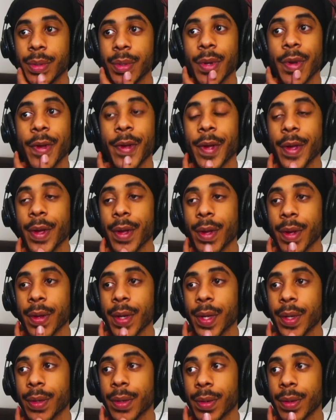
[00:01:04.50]
So I'll
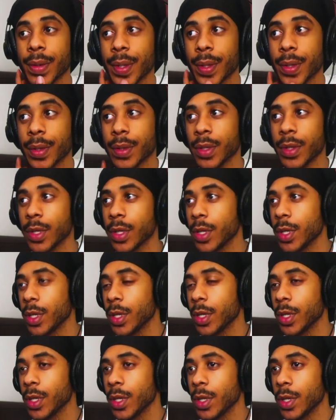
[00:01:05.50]
talk to you first. All right.
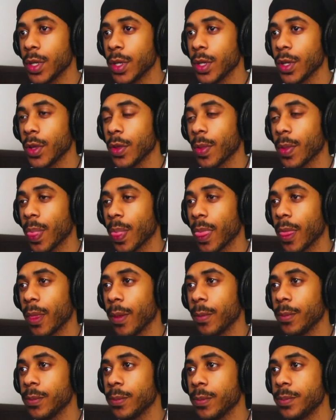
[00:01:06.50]
You guys are not
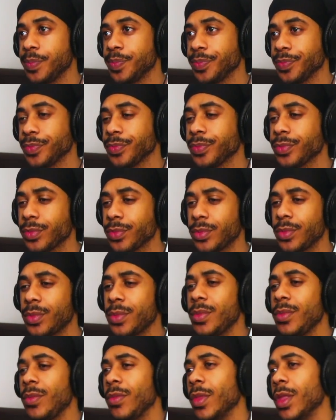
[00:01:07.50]
free to leave. You guys hang out here, right?